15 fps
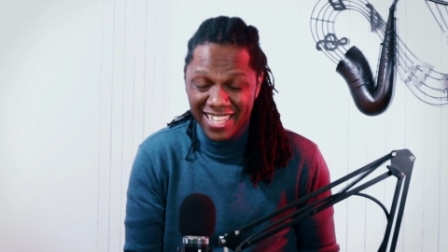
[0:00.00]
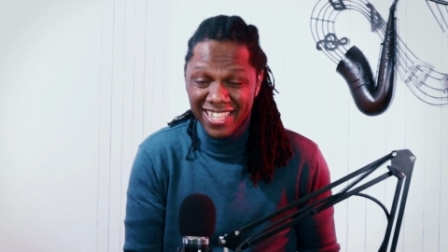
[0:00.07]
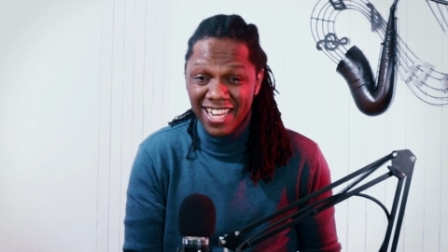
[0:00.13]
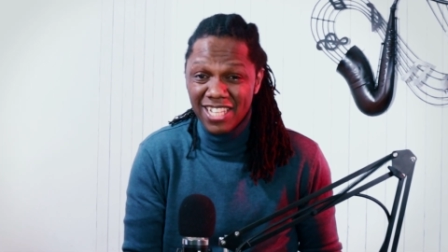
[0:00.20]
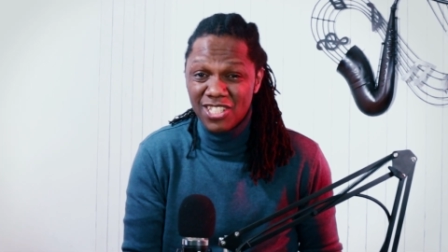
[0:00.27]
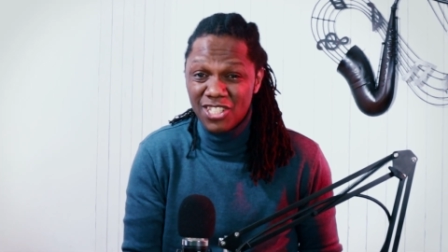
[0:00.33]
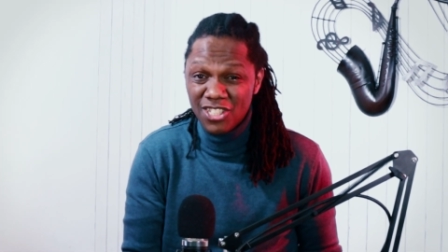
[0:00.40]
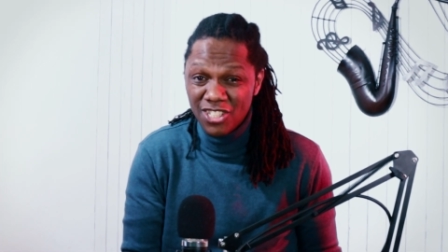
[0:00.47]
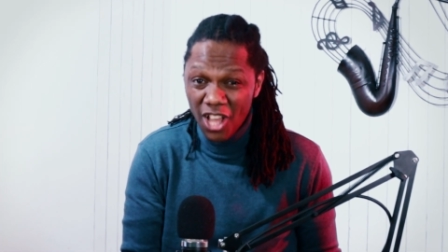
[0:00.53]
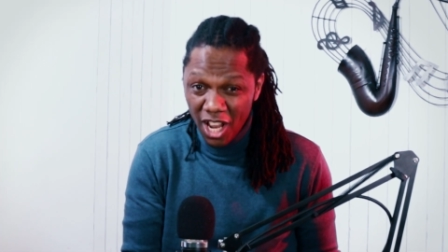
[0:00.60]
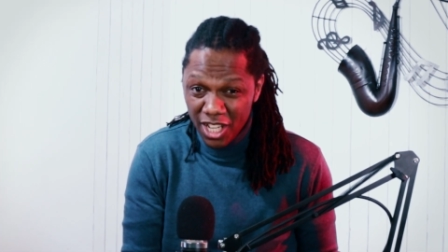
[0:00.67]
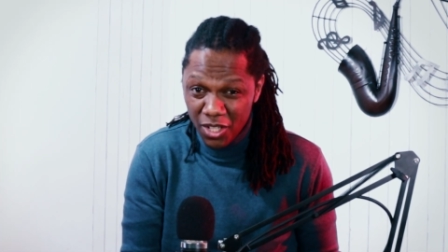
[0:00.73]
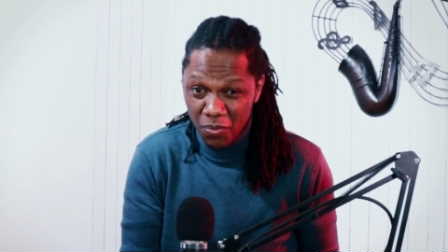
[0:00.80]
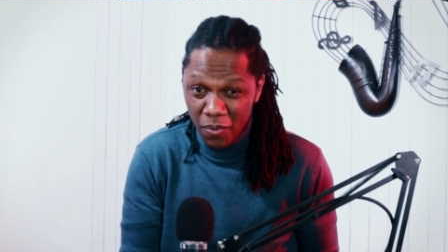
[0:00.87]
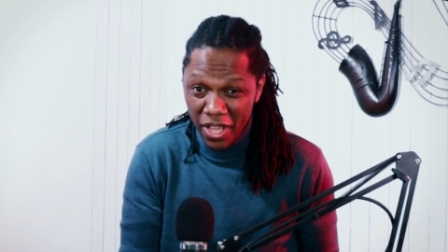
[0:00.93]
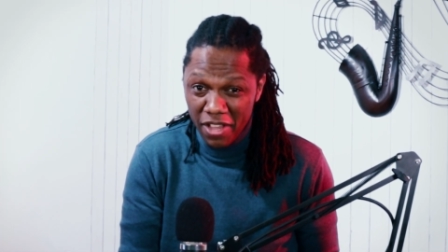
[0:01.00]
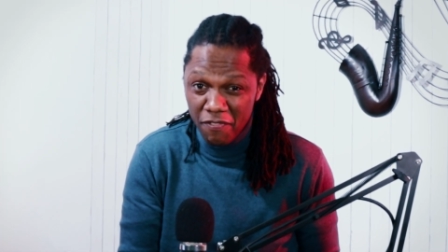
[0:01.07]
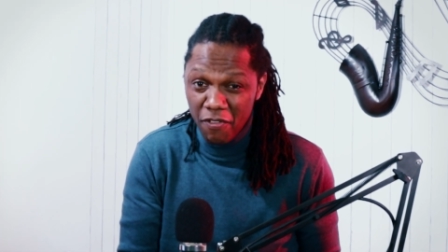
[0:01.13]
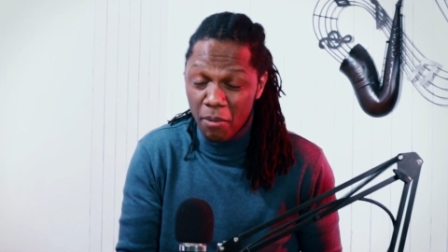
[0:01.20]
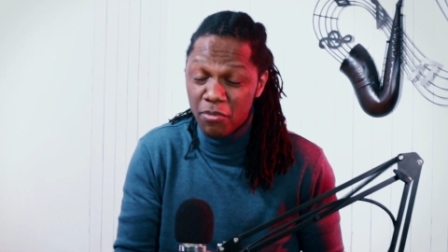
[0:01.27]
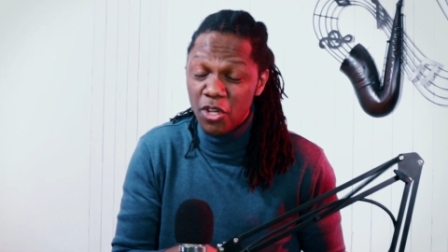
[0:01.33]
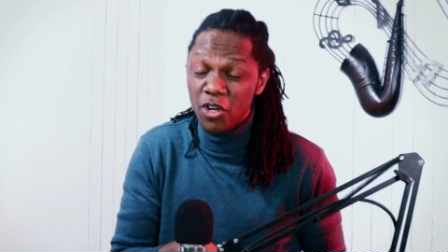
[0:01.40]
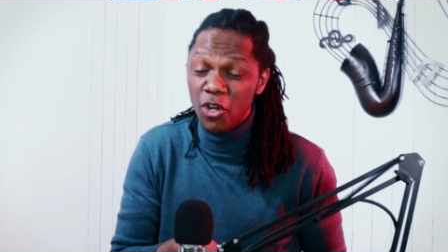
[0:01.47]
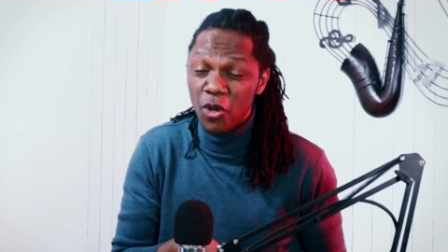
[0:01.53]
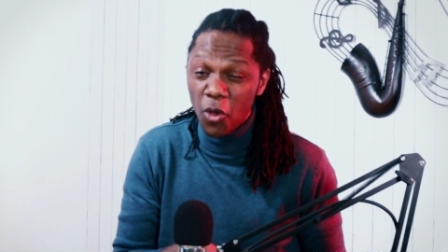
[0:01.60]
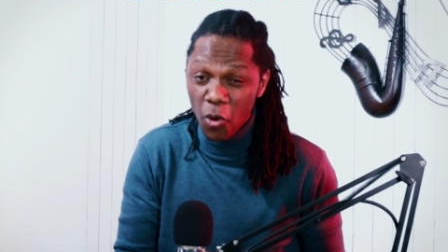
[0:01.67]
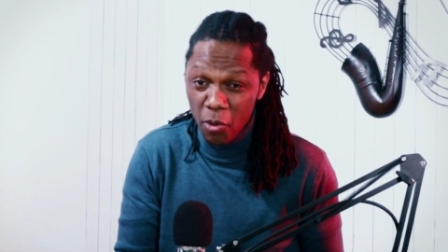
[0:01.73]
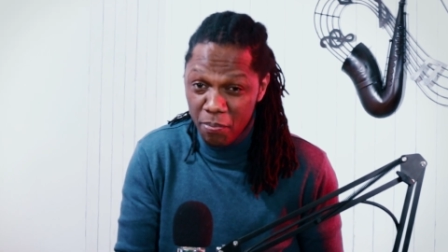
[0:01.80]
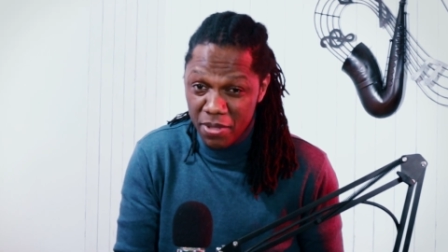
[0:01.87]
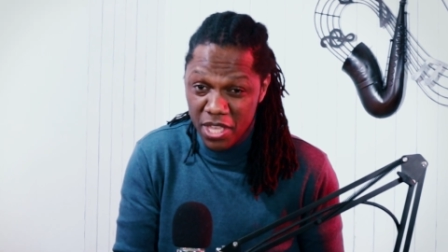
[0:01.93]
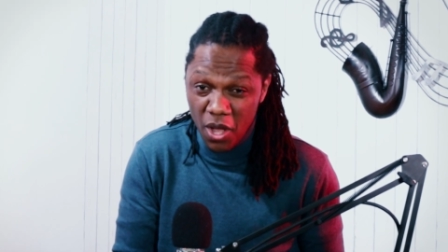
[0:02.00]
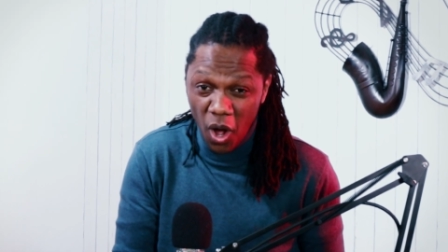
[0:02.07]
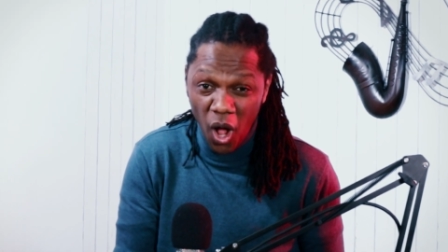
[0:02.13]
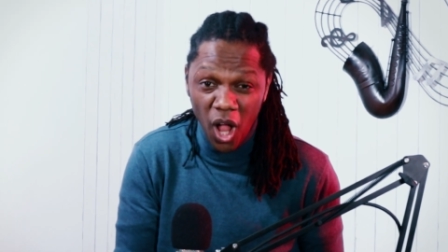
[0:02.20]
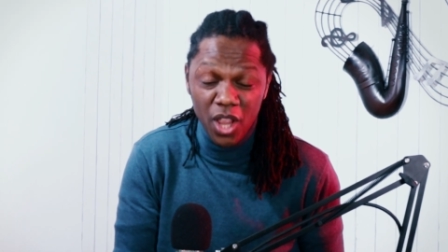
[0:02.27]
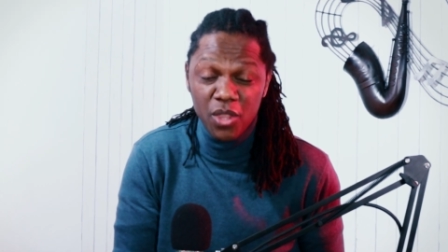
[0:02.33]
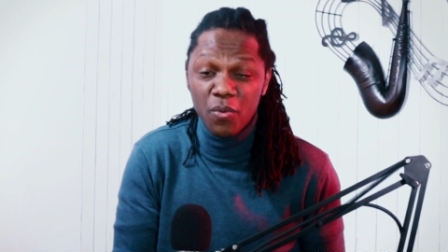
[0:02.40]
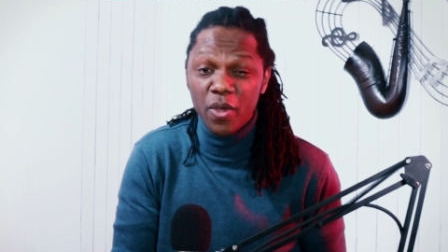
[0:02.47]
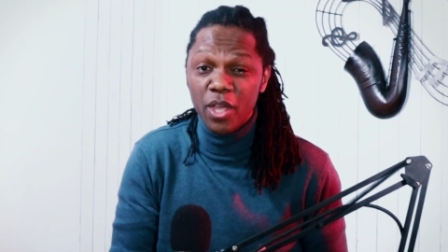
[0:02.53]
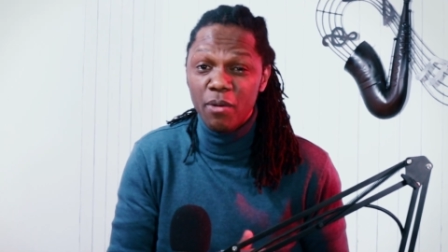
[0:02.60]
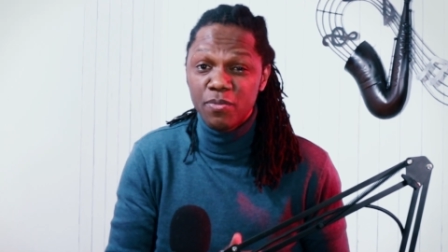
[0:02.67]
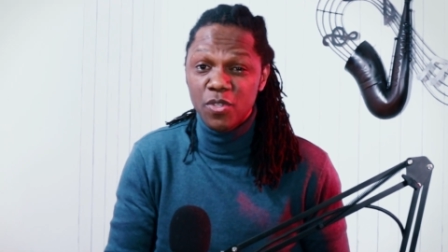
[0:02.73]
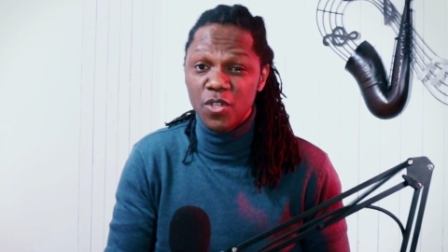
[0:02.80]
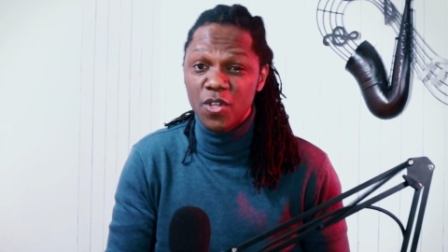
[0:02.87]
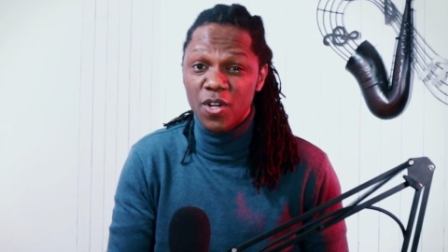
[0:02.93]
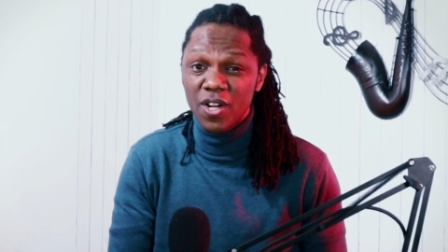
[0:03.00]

in a solid way from your low B all the way up to